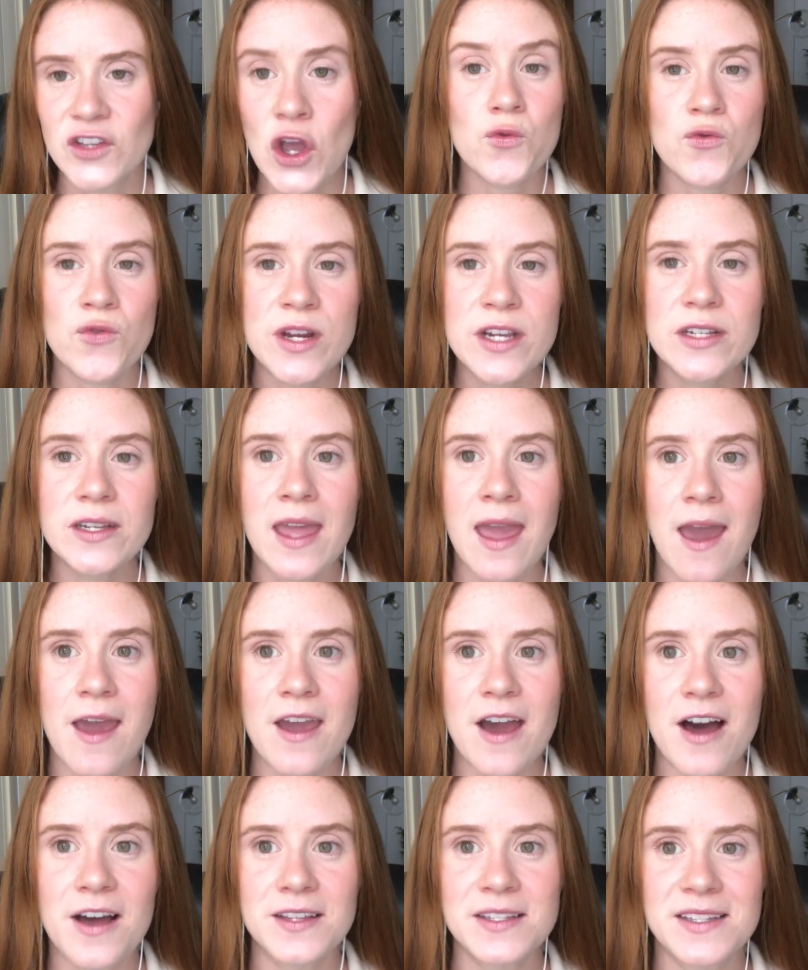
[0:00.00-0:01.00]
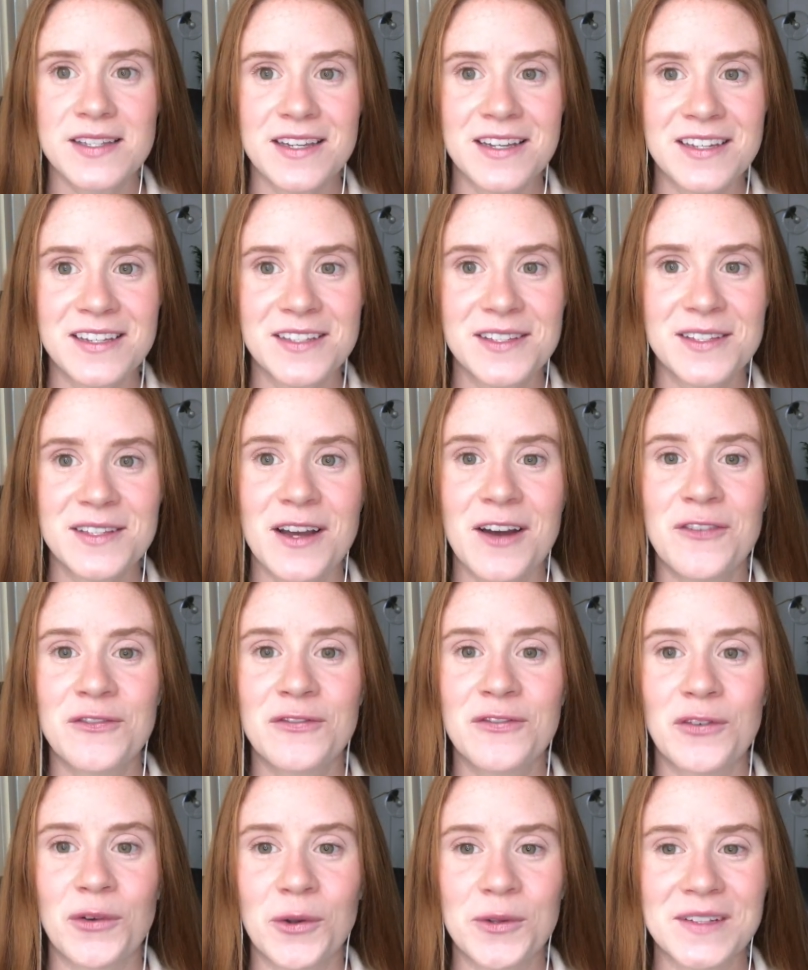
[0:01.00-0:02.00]
Real chaos is
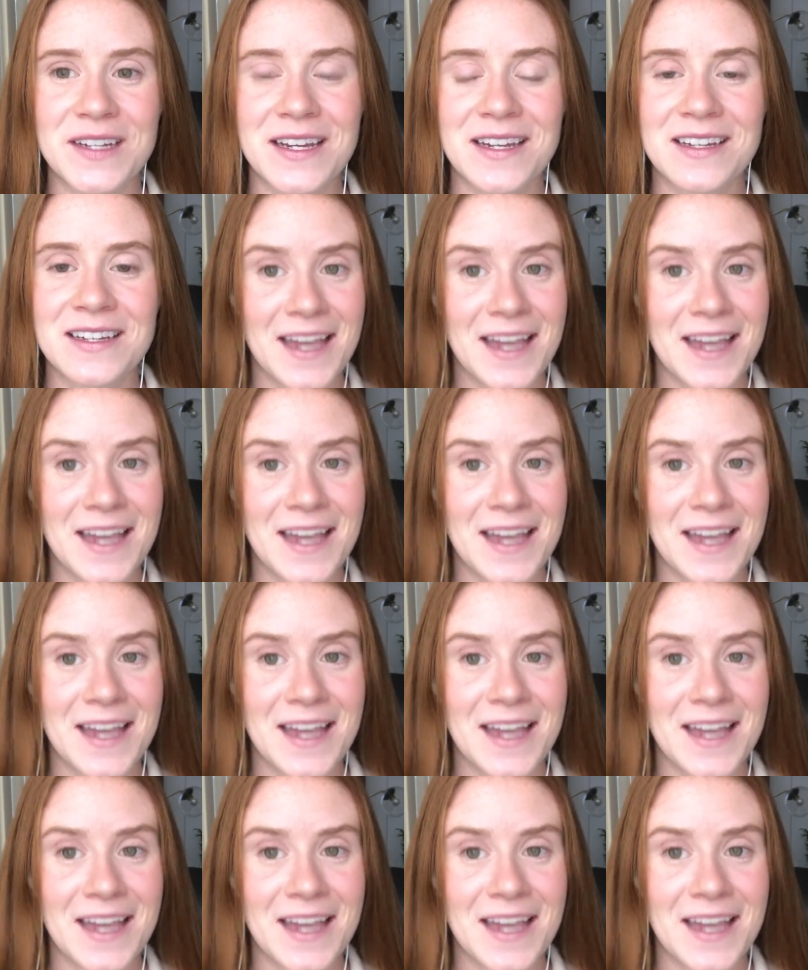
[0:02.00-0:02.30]
unfolding.